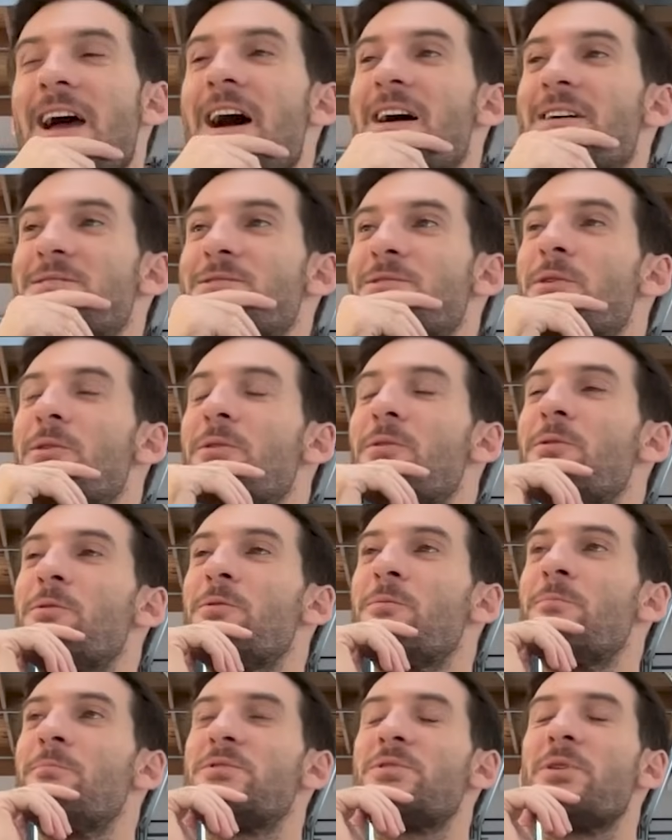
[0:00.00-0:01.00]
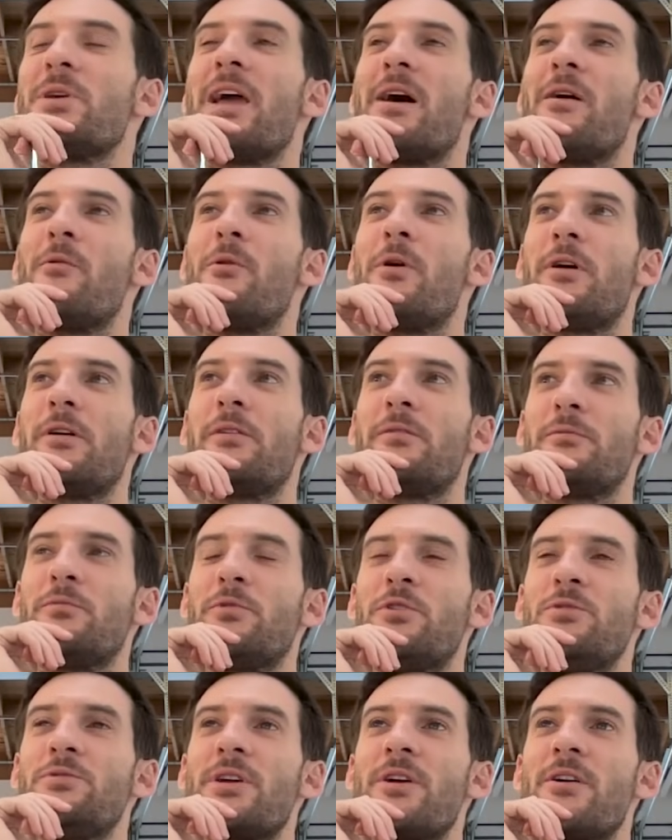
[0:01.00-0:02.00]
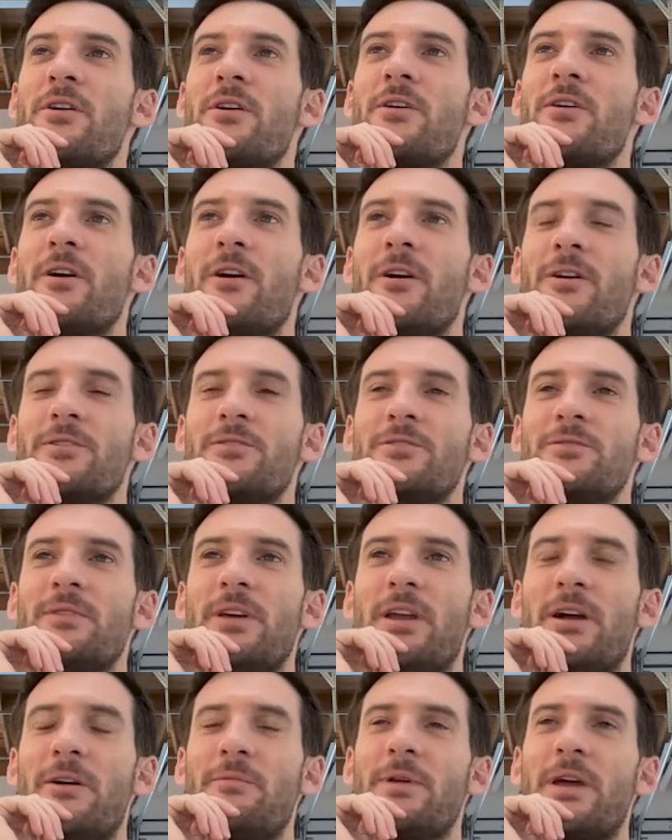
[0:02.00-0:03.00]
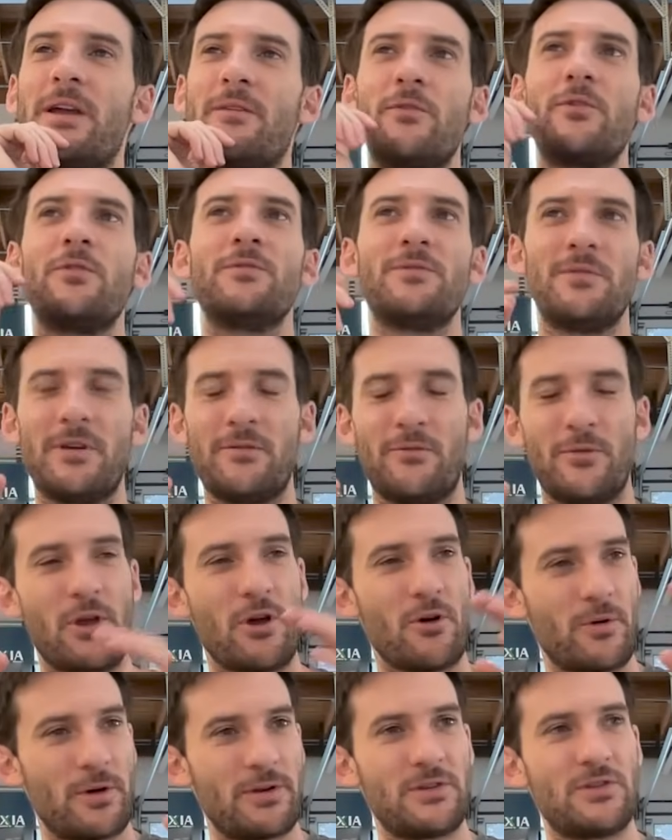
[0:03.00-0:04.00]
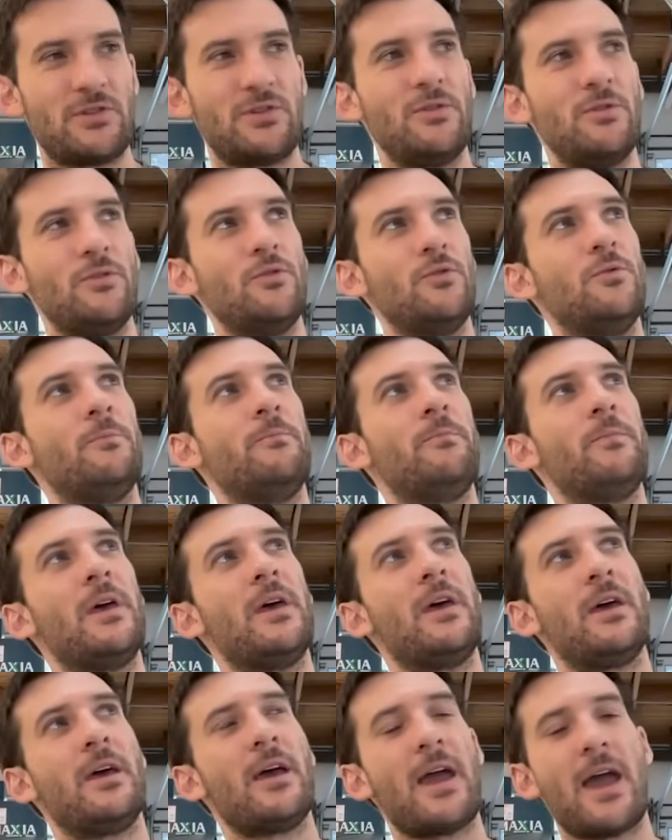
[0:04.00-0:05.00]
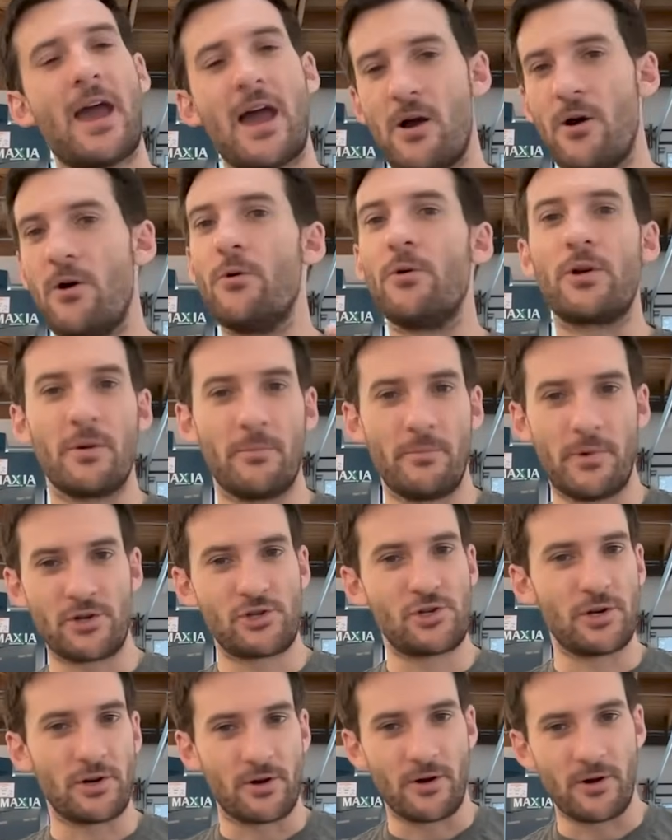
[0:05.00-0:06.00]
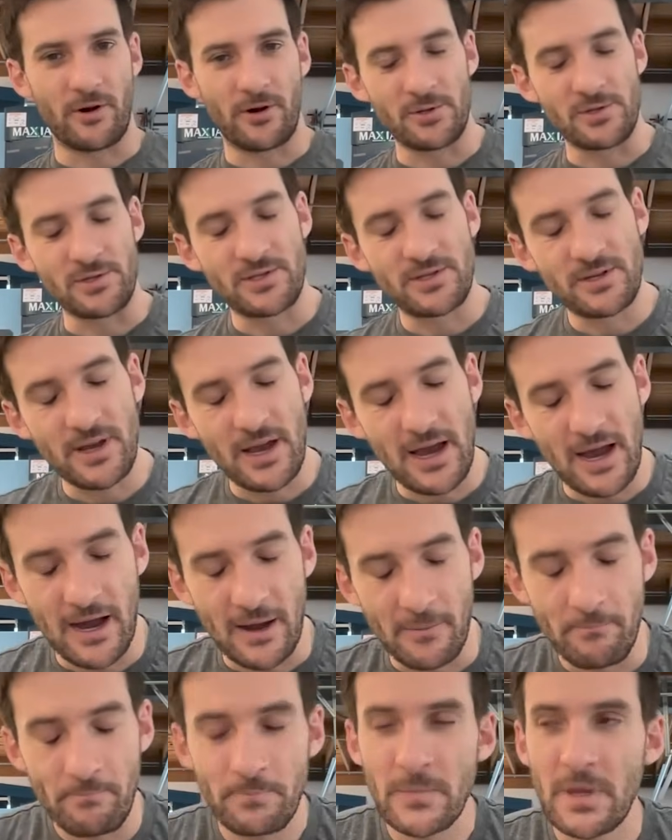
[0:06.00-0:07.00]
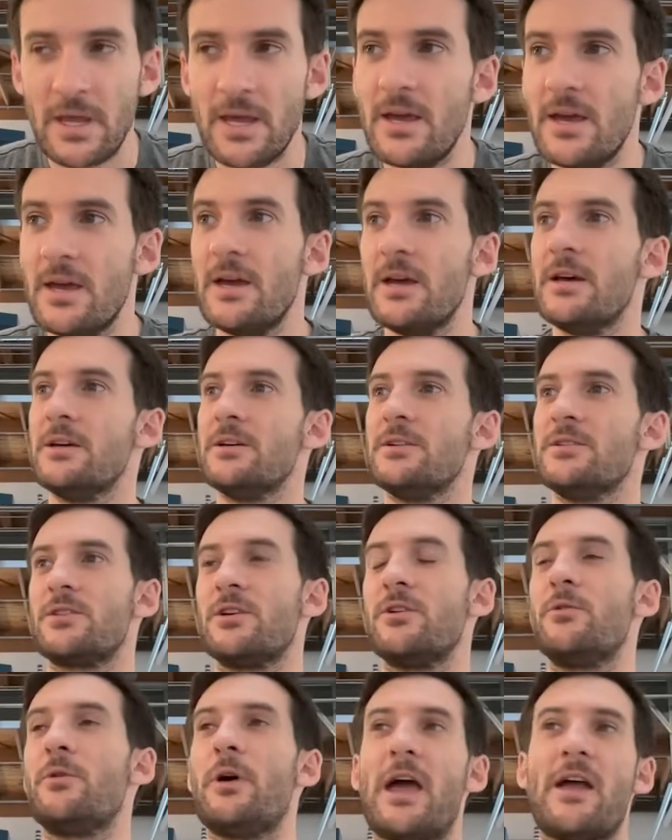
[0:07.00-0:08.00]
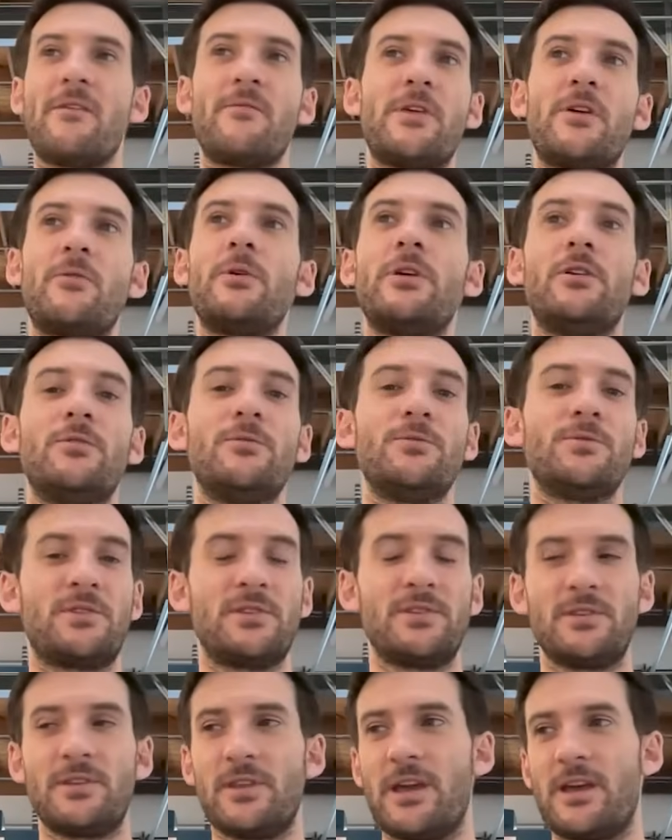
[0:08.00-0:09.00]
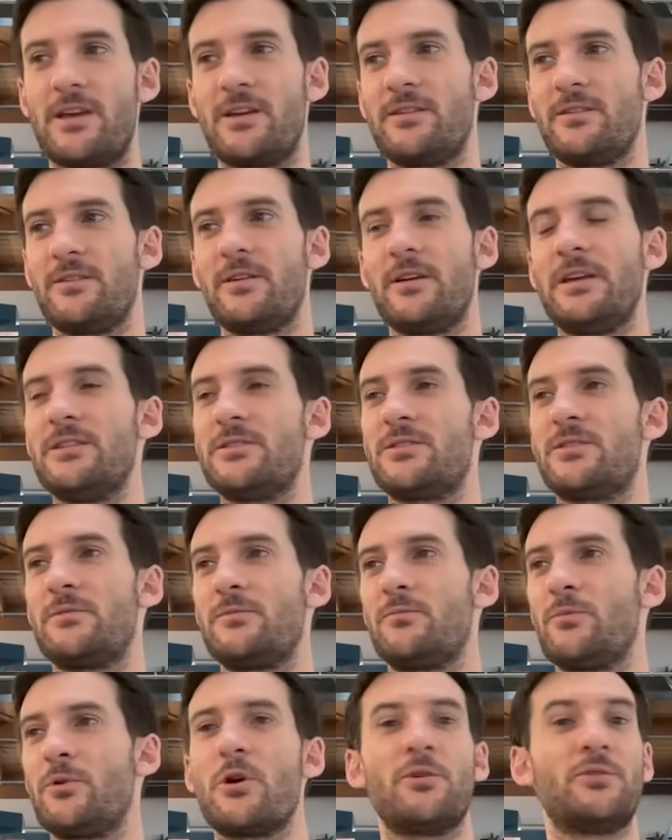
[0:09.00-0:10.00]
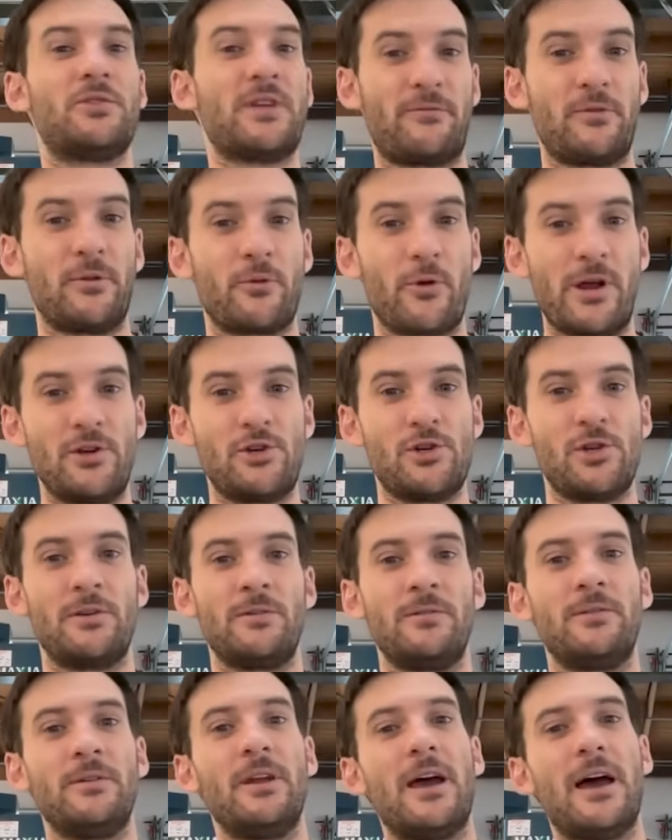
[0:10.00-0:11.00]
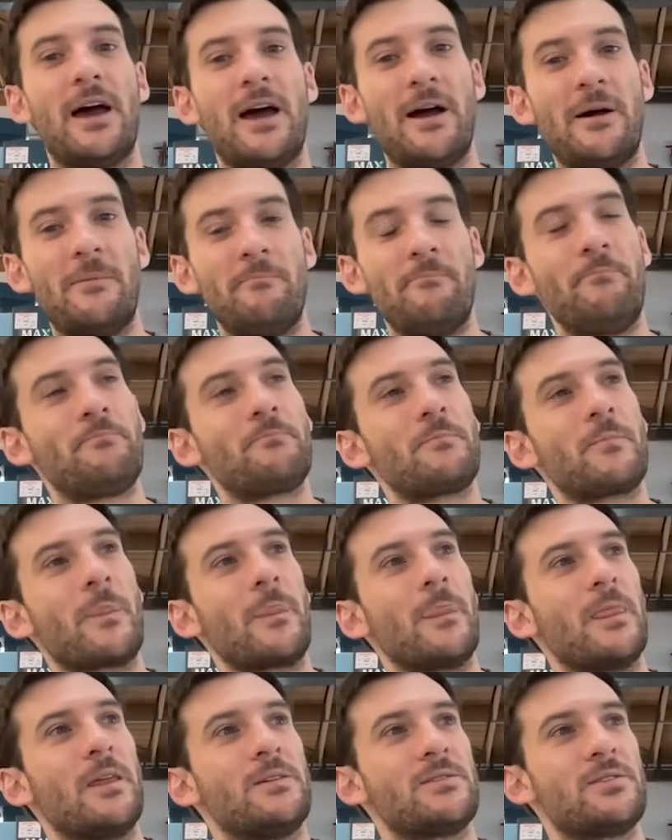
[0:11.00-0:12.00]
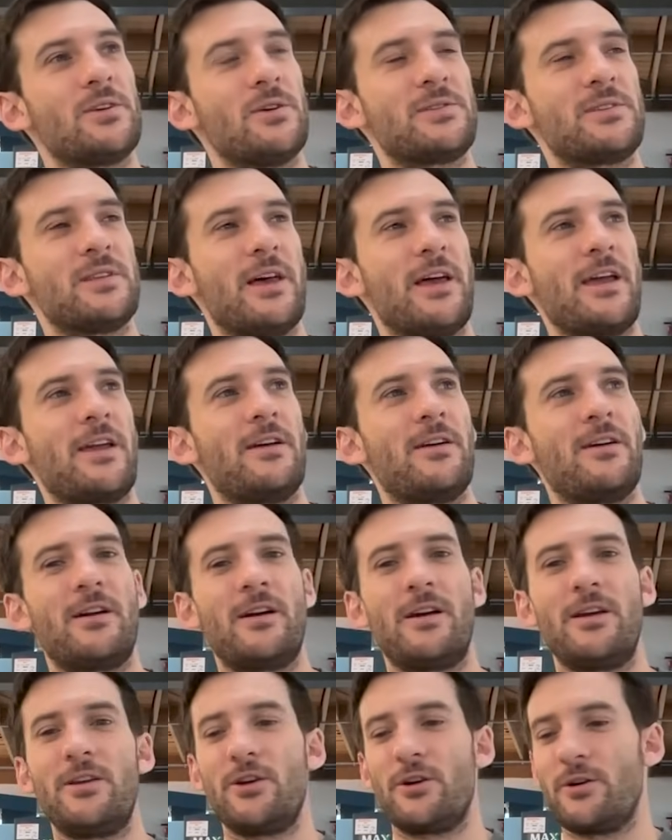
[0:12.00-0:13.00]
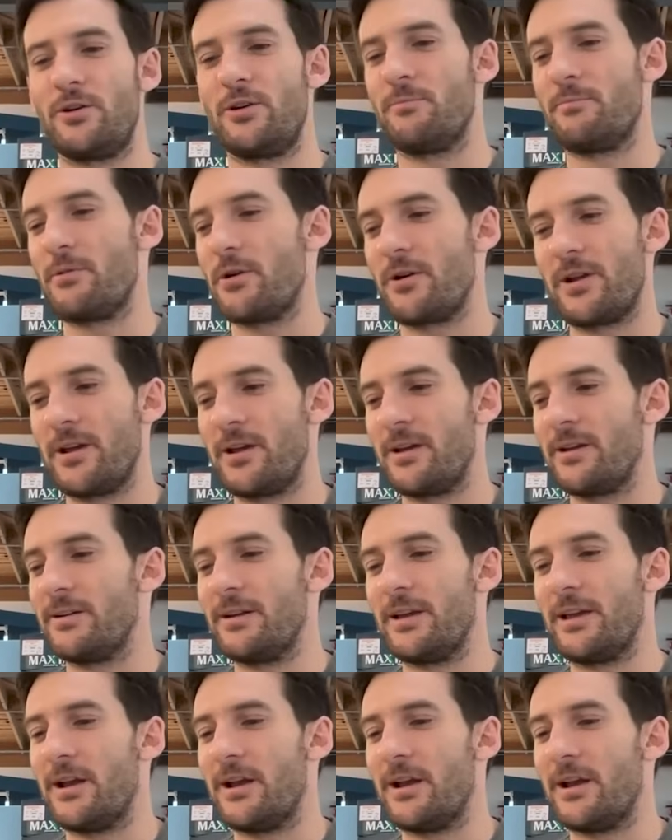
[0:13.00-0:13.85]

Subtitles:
So yeah, well, using our kind of, if we go into how combustion occurs, so everything we use is we call deflagration. So it's like you're burning,